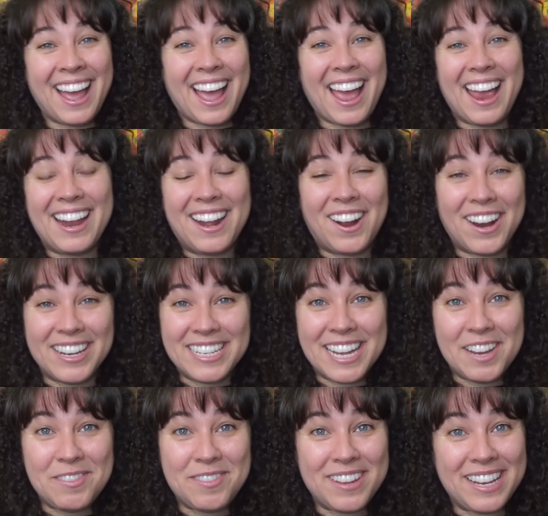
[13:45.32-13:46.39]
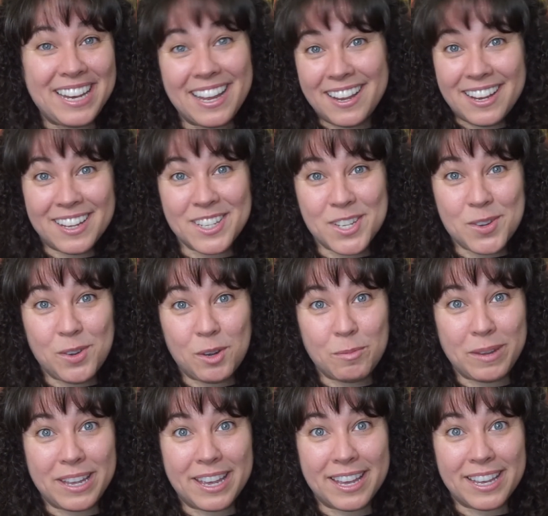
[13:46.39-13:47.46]
I had a hard time fitting in school
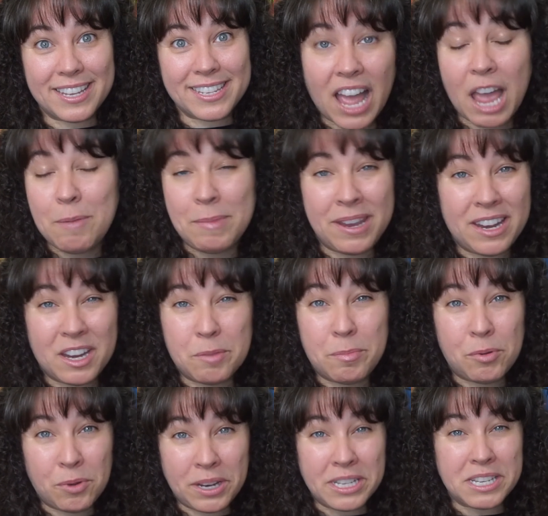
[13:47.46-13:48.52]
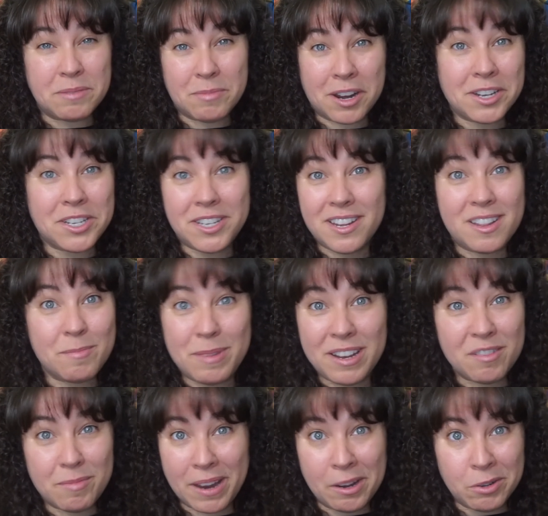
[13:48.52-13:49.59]
because I made it a point to march to the beat
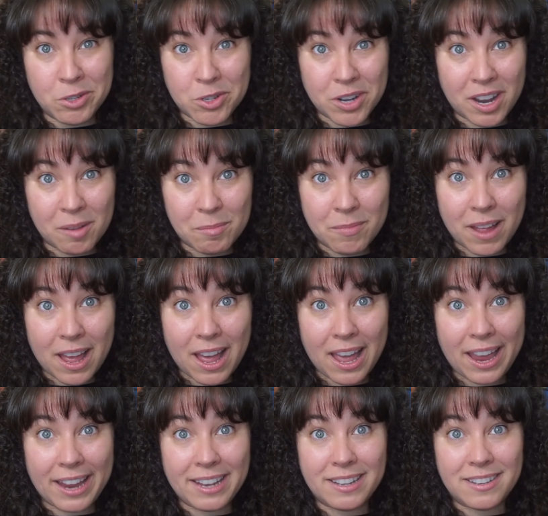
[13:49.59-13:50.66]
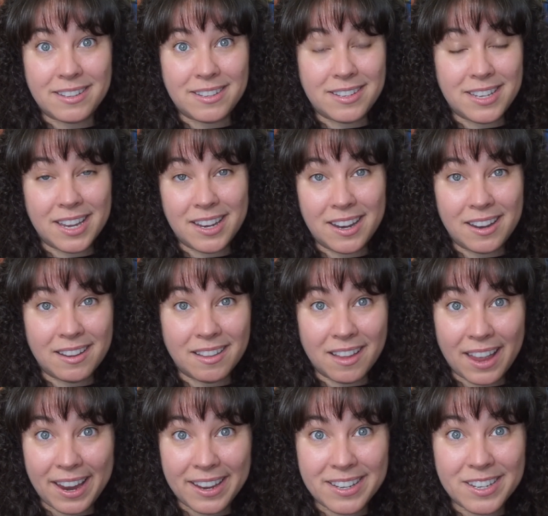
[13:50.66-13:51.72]
of my own drum. I didn't
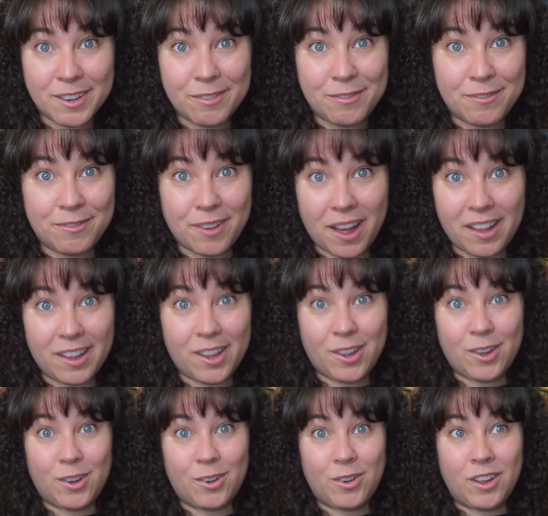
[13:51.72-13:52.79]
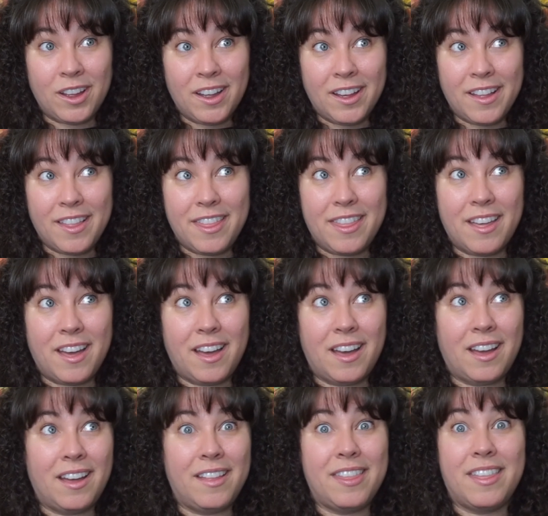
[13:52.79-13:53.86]
like to follow
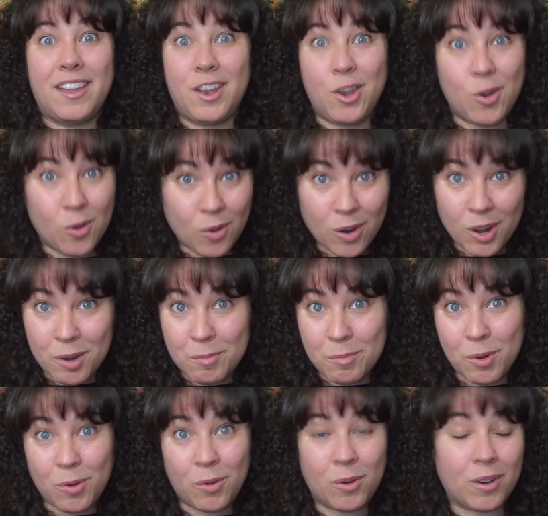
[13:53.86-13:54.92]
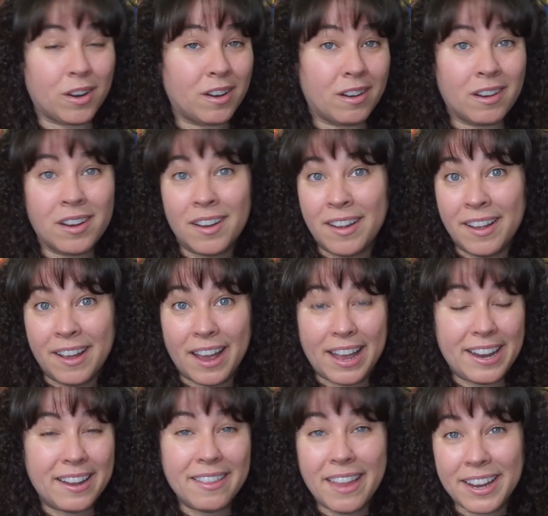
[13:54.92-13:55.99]
the norm, or I
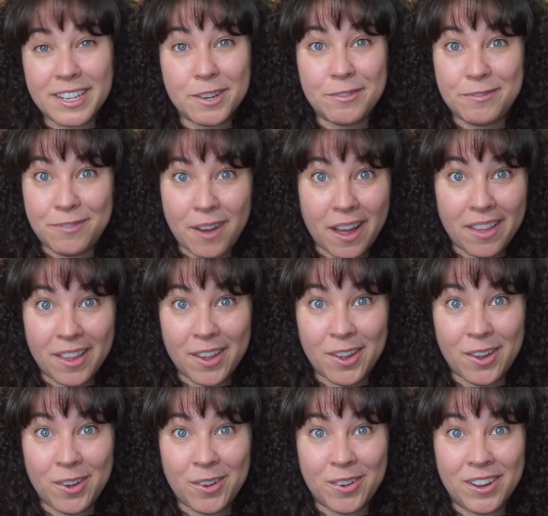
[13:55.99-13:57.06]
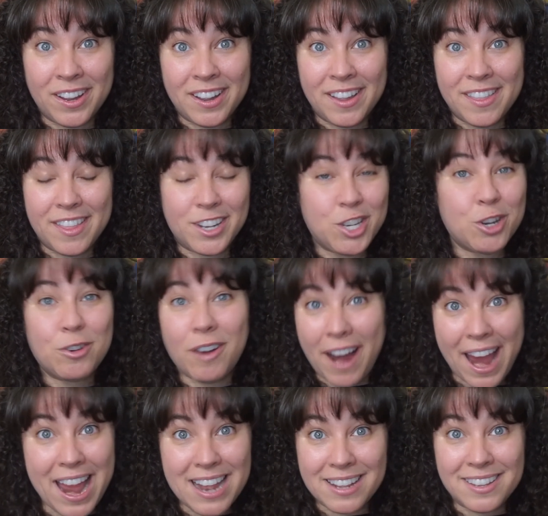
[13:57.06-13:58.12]
didn't like to follow the
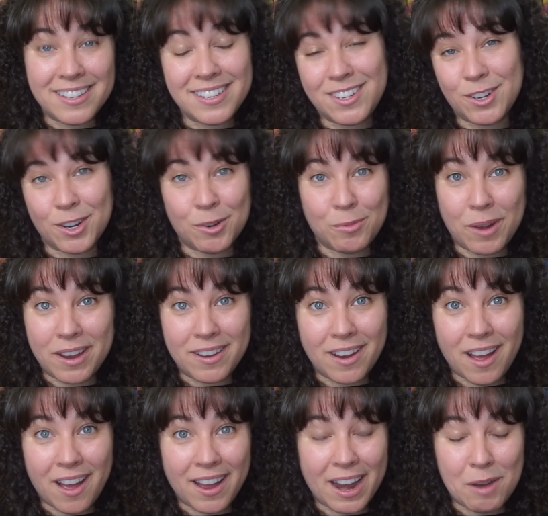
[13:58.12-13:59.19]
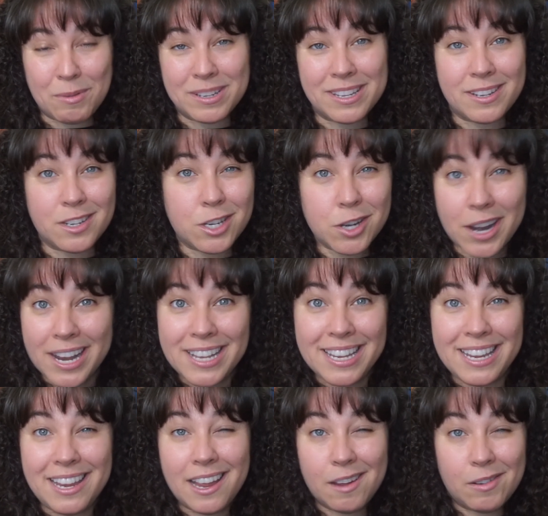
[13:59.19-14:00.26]
trends or whatnot. I wasn't
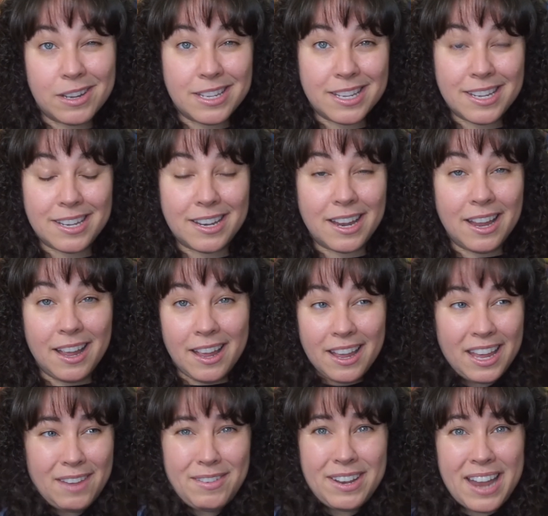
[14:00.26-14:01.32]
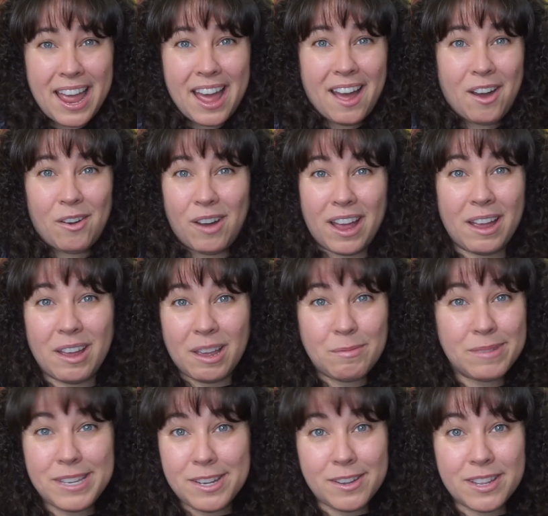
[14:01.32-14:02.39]
trendy. I wasn't, even now, I'm
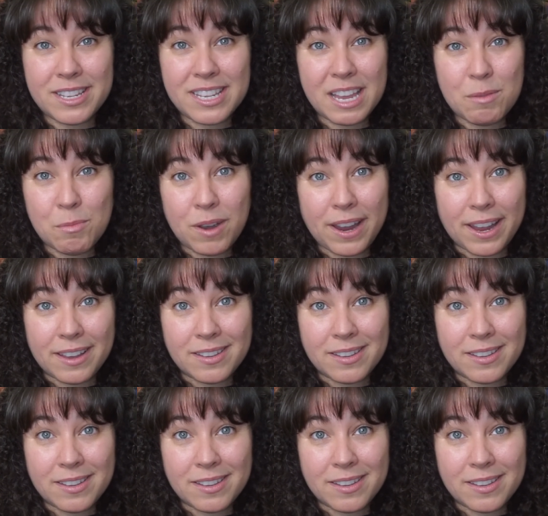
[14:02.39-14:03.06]
still the same way.